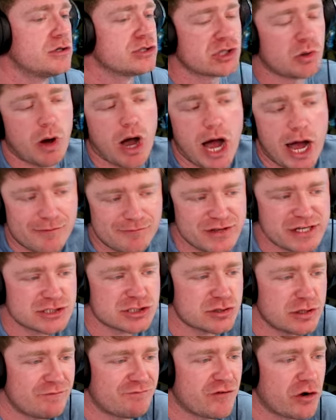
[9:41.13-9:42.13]
So
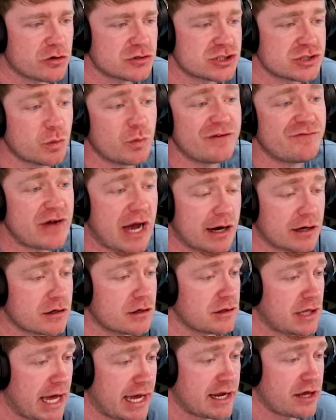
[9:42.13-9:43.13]
obviously first, we've got
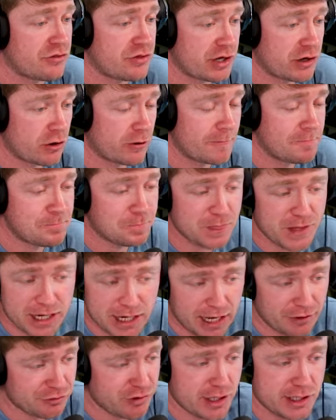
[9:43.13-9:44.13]
Goliath here,
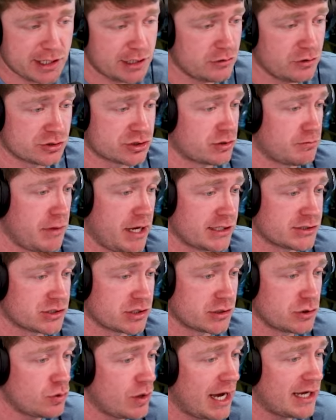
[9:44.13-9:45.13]
and I think he looks
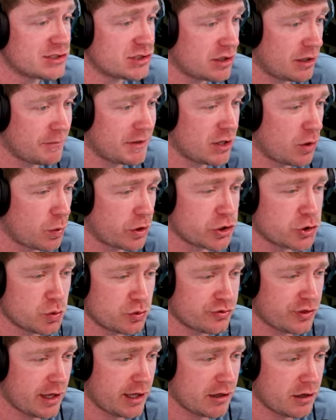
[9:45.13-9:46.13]
amazing. You guys let me know what
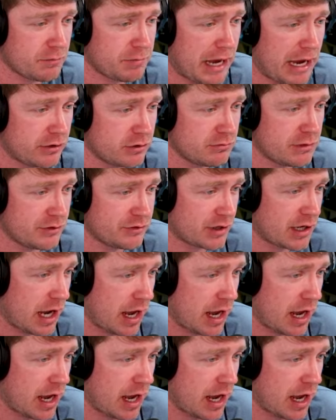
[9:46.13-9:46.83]
you think about him in the